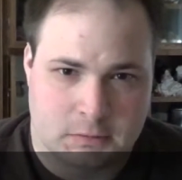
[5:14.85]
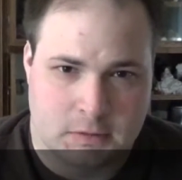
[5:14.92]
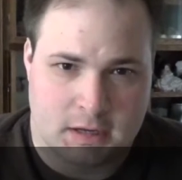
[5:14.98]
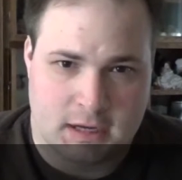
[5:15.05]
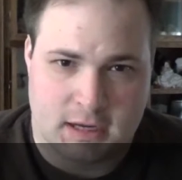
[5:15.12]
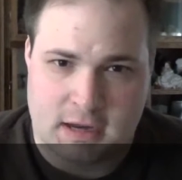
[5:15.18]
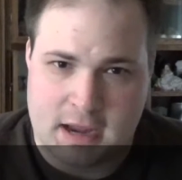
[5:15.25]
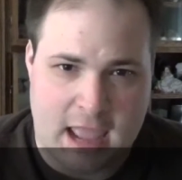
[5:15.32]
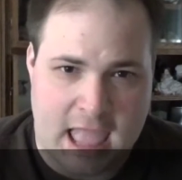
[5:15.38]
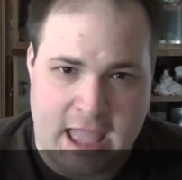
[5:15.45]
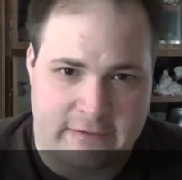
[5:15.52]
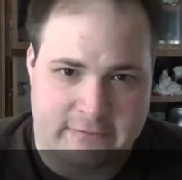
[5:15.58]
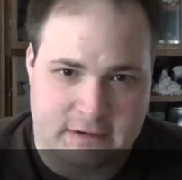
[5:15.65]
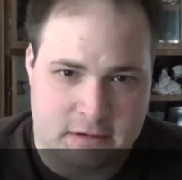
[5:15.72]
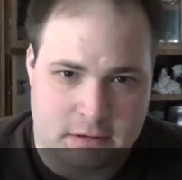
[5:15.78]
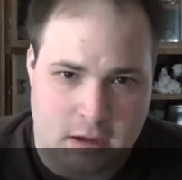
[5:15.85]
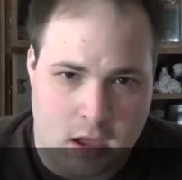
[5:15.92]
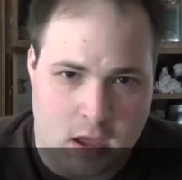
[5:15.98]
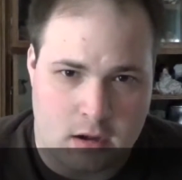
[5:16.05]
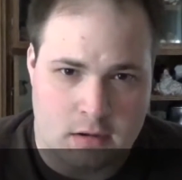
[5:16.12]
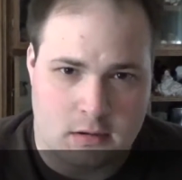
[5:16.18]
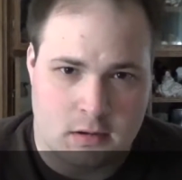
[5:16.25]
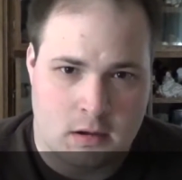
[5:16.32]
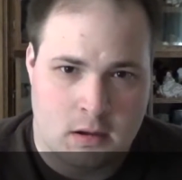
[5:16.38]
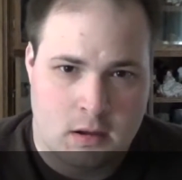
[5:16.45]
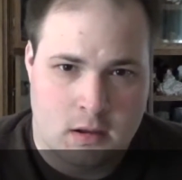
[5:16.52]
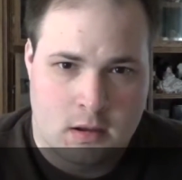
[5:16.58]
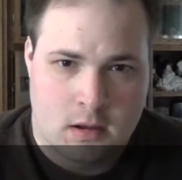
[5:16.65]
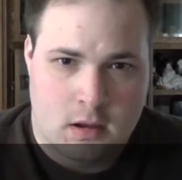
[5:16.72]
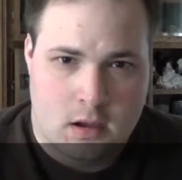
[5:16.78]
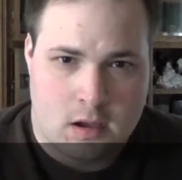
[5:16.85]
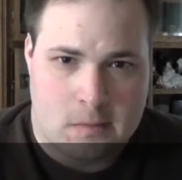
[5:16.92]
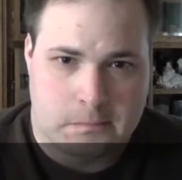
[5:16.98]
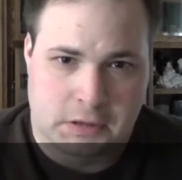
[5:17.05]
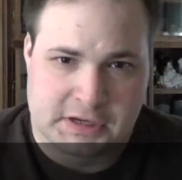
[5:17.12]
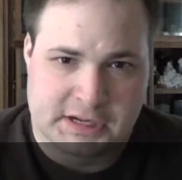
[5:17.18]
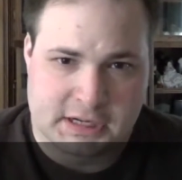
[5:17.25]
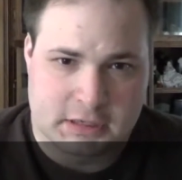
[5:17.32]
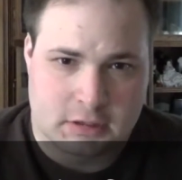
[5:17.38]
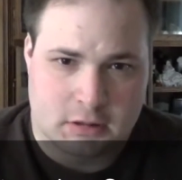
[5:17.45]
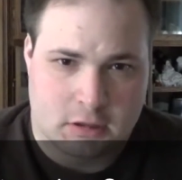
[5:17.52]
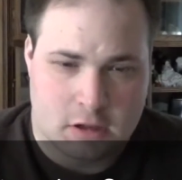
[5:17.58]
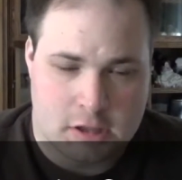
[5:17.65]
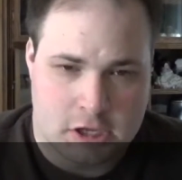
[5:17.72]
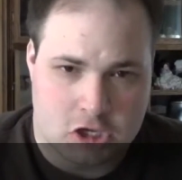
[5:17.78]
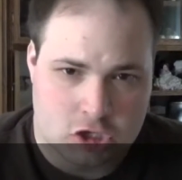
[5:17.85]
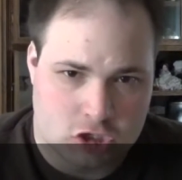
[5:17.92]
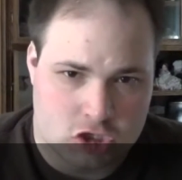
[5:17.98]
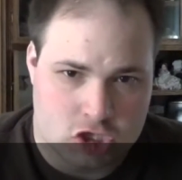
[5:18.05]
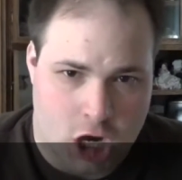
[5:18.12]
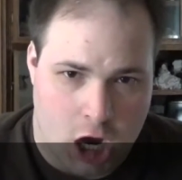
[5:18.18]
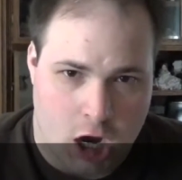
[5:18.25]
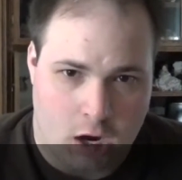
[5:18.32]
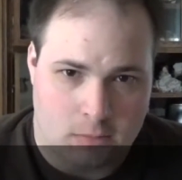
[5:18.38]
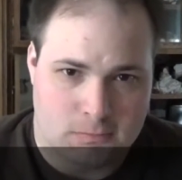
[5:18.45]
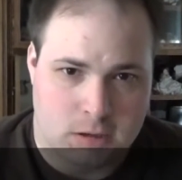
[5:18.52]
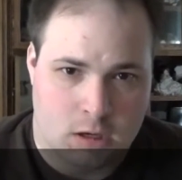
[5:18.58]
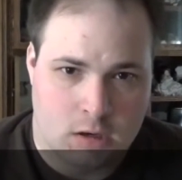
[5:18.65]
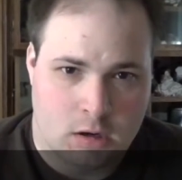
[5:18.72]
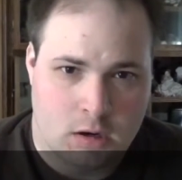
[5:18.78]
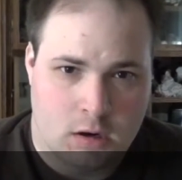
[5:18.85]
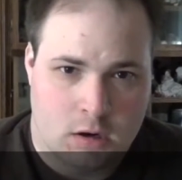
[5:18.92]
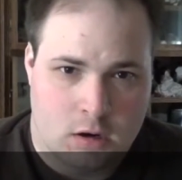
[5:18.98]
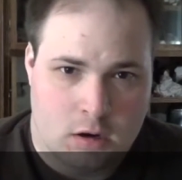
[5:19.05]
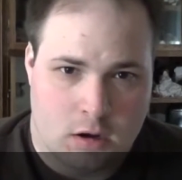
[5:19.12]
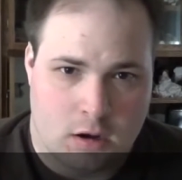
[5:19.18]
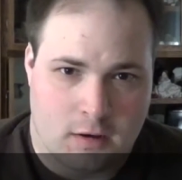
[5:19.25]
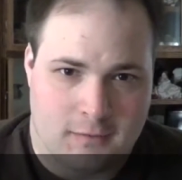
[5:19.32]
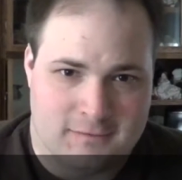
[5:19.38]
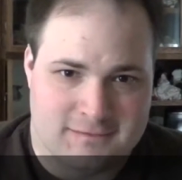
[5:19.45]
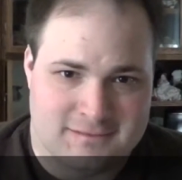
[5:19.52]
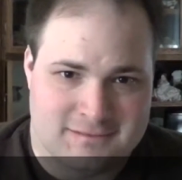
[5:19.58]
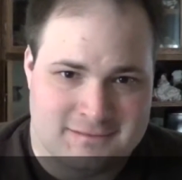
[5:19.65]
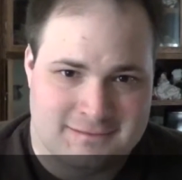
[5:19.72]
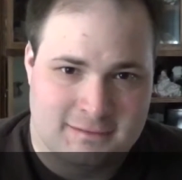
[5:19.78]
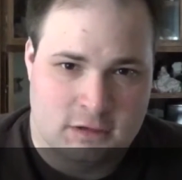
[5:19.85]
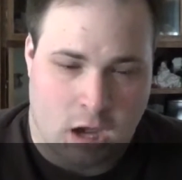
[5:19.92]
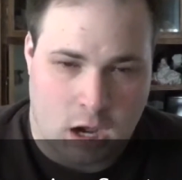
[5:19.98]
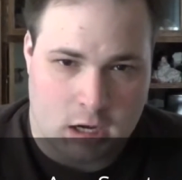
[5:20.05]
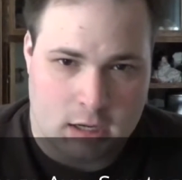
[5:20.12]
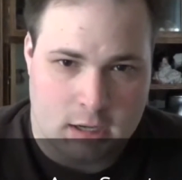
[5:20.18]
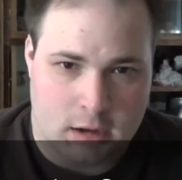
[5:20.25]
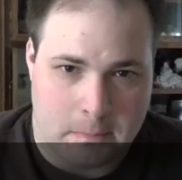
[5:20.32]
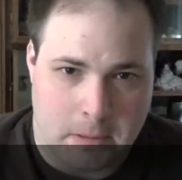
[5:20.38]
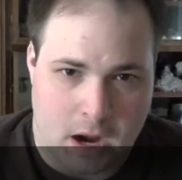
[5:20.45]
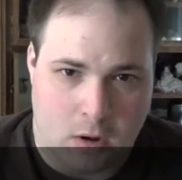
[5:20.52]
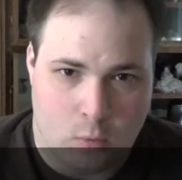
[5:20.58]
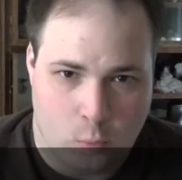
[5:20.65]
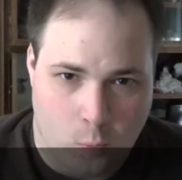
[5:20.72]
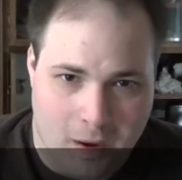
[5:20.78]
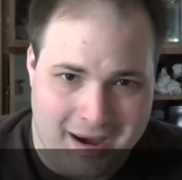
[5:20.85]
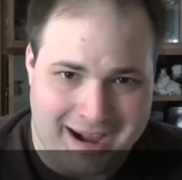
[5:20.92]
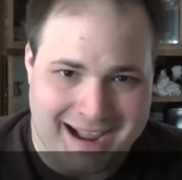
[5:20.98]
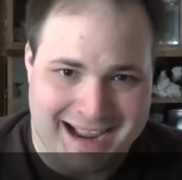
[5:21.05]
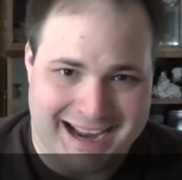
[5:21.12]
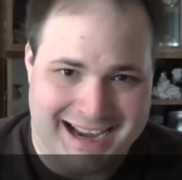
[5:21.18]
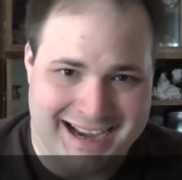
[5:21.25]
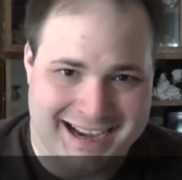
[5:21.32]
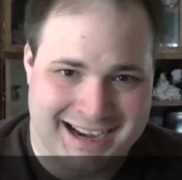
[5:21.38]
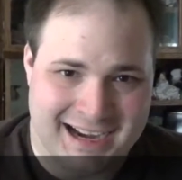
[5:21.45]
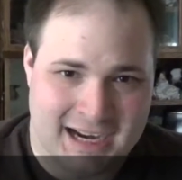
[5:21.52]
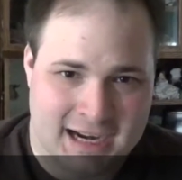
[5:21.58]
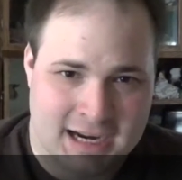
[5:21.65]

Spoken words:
We haven't done a particularly good job of talking about why